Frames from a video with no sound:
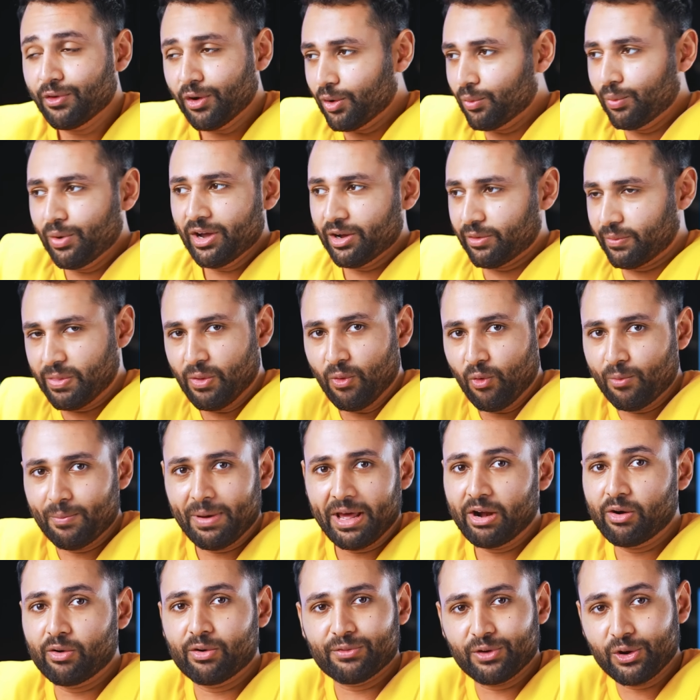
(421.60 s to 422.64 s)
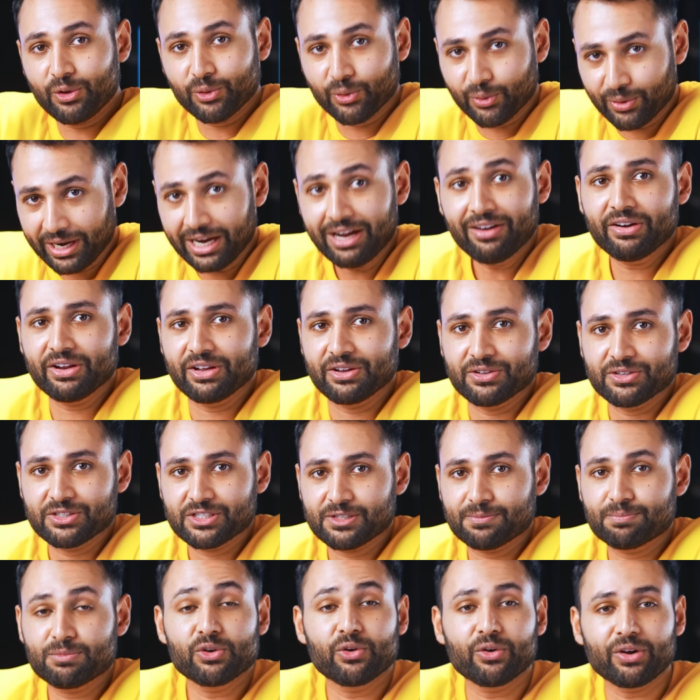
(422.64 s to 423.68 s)
got to work with all manner of local
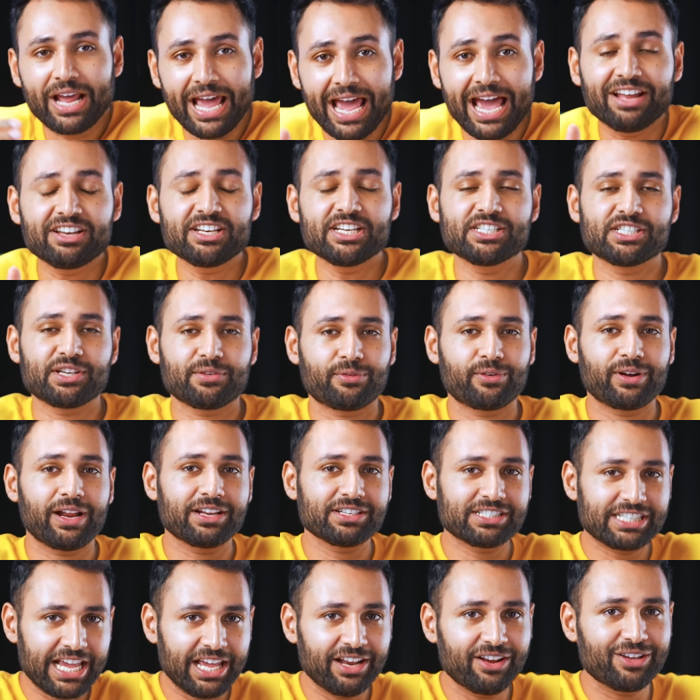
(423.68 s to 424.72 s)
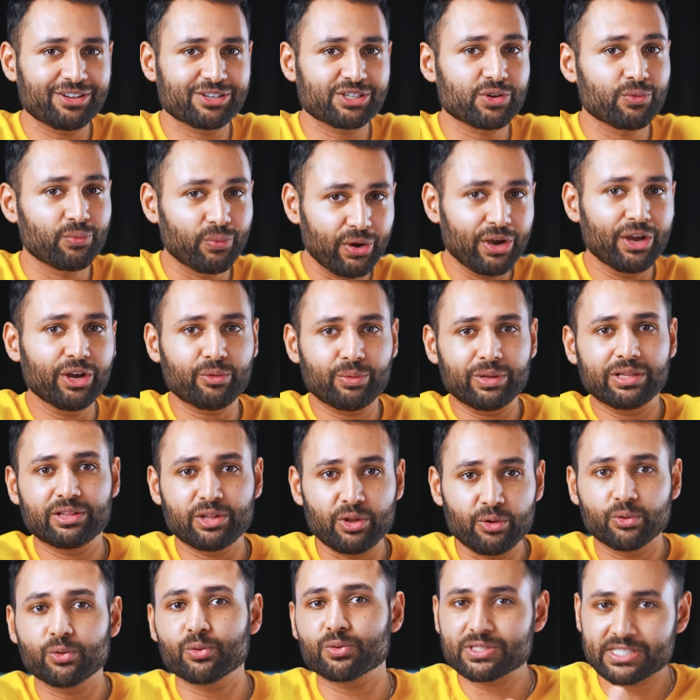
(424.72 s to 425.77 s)
carriers. You've got to add in different antenna to work with
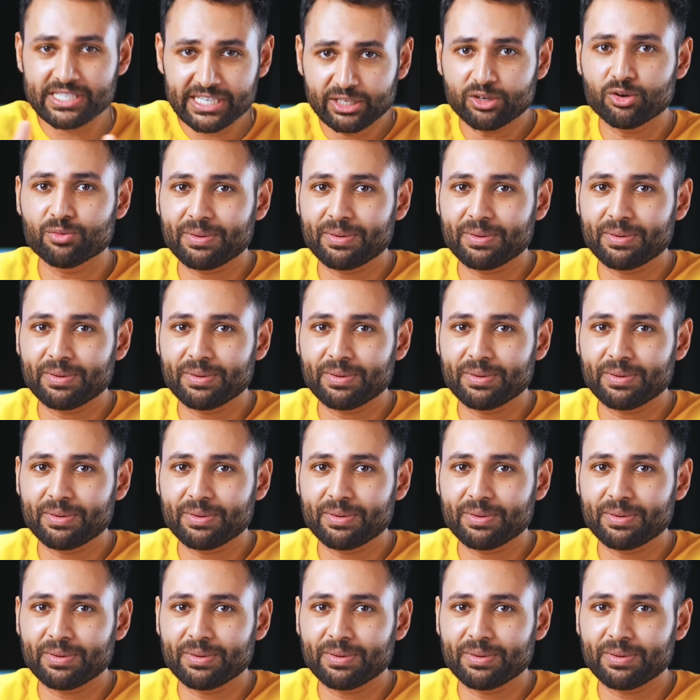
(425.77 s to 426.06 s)
local signal